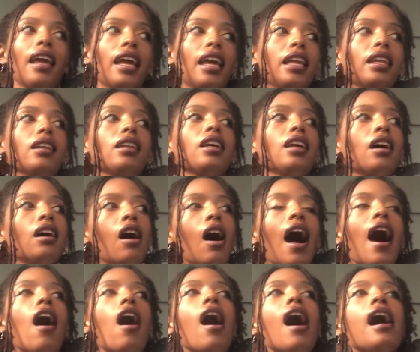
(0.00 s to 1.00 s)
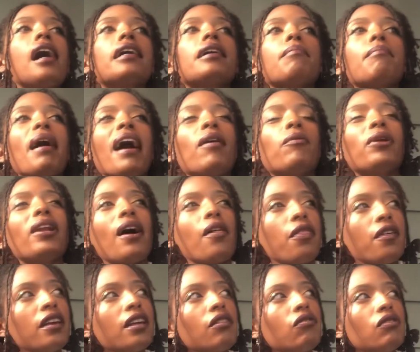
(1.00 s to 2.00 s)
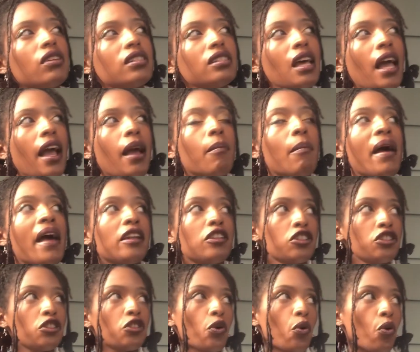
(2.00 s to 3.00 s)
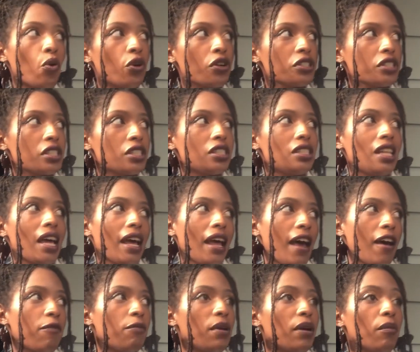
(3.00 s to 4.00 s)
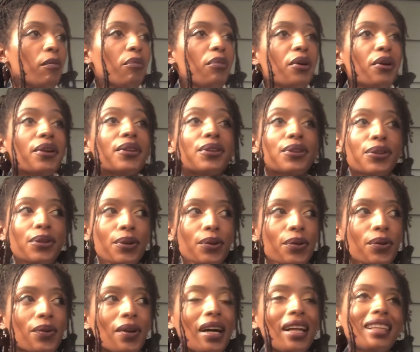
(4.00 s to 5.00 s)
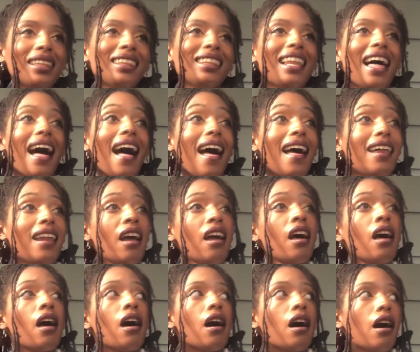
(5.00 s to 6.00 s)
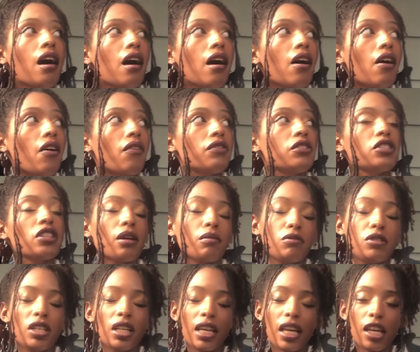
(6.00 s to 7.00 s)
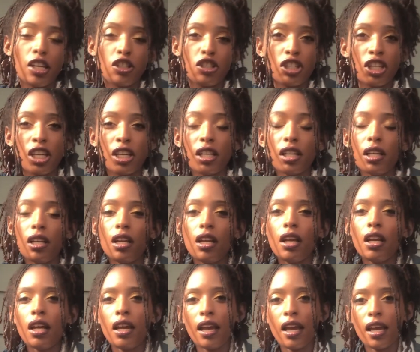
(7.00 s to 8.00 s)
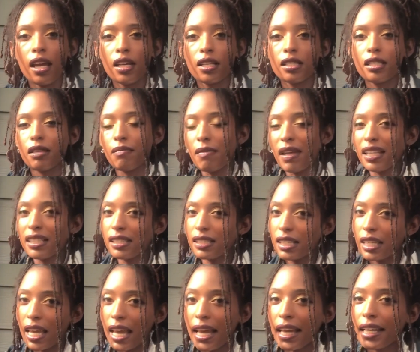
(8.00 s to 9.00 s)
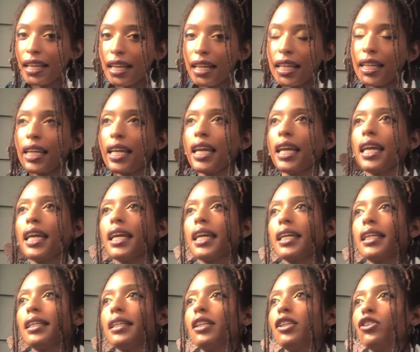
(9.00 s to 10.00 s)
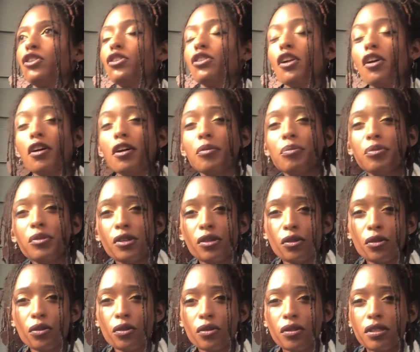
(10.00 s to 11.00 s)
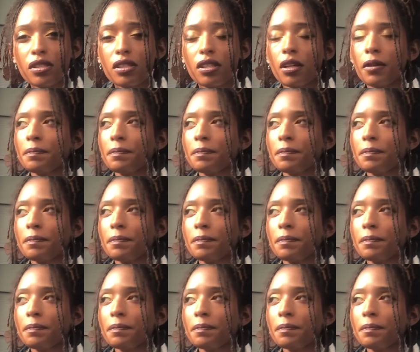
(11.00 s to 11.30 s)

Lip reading: And when I think of this, I imagine the horses that have been put through a lot of subjugation and domesticated and abused